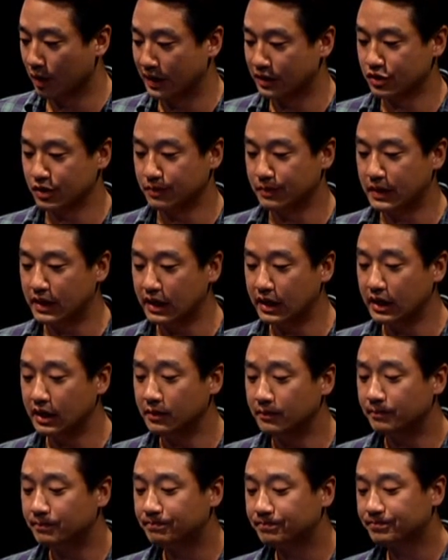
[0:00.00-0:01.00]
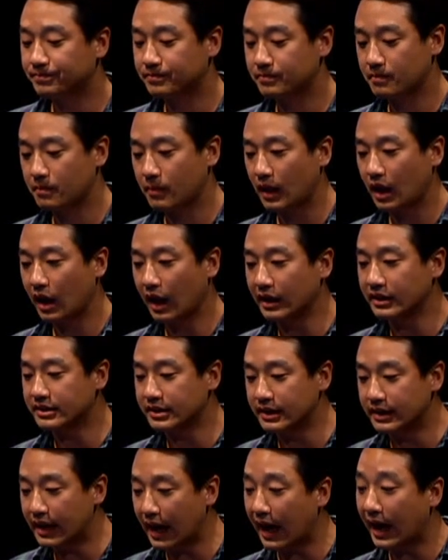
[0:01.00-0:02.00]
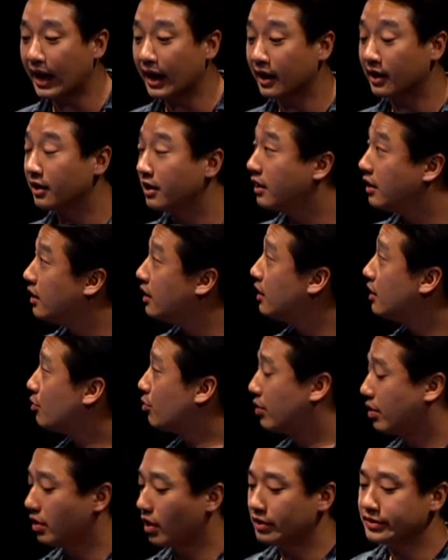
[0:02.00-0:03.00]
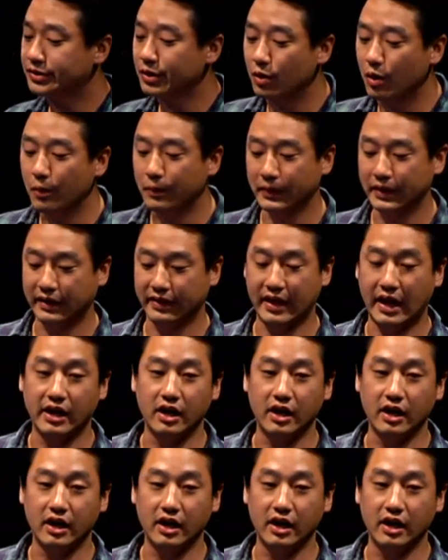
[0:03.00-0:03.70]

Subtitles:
NGP. And today, we're also opening